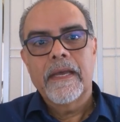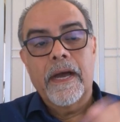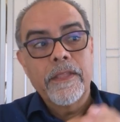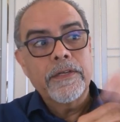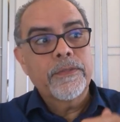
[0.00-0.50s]

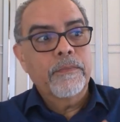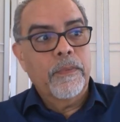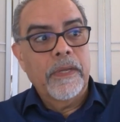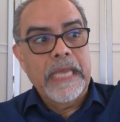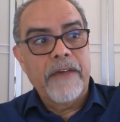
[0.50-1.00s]
Others,
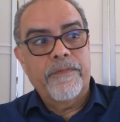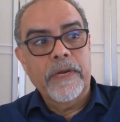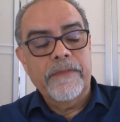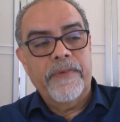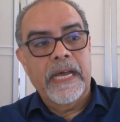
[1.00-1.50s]
well, they have
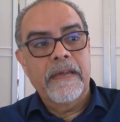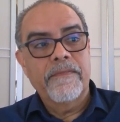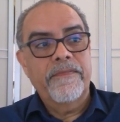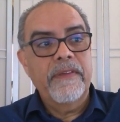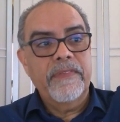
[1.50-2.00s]
45,
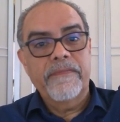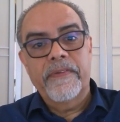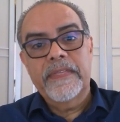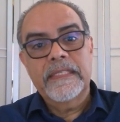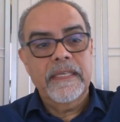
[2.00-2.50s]
50,
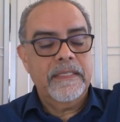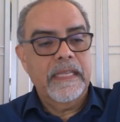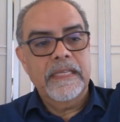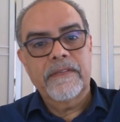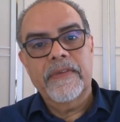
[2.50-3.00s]
56
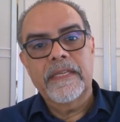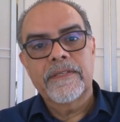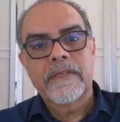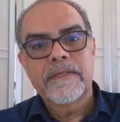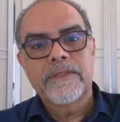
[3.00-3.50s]
days of age.
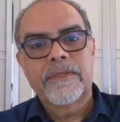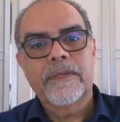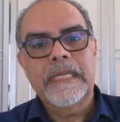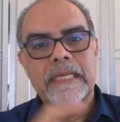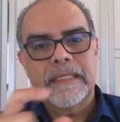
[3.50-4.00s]
So
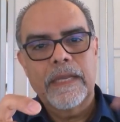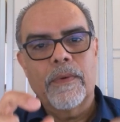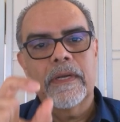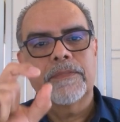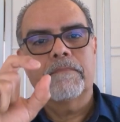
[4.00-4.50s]
yes, they
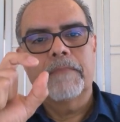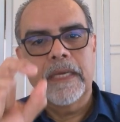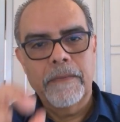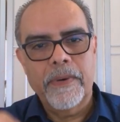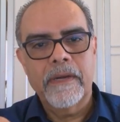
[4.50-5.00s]
want a
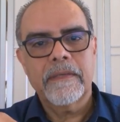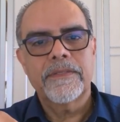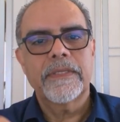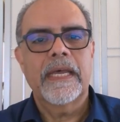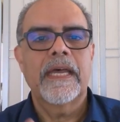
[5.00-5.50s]
bigger particle
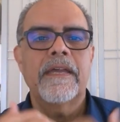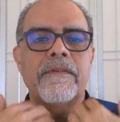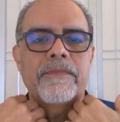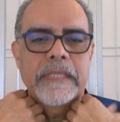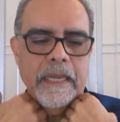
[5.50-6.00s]
size
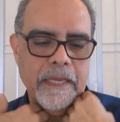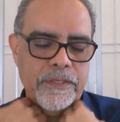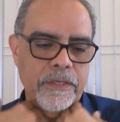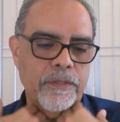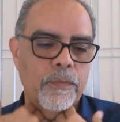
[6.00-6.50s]
for the
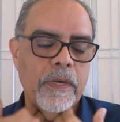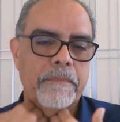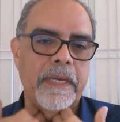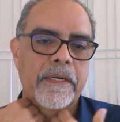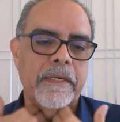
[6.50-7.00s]
gizzards to work
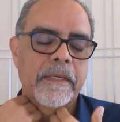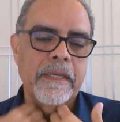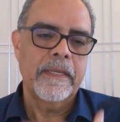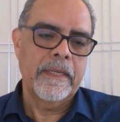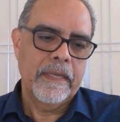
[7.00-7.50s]
better
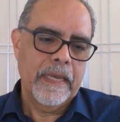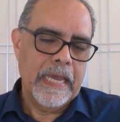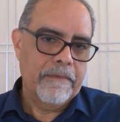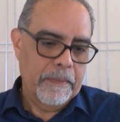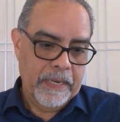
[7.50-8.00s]
and
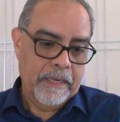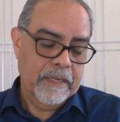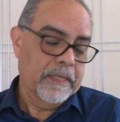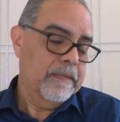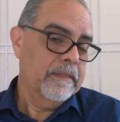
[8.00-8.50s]
have a better,
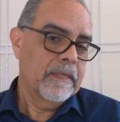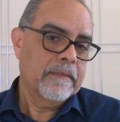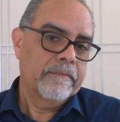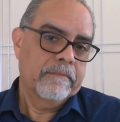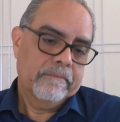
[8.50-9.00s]

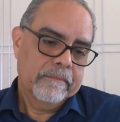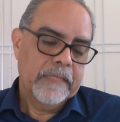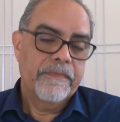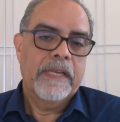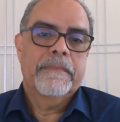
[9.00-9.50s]

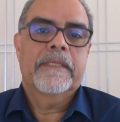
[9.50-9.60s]
development.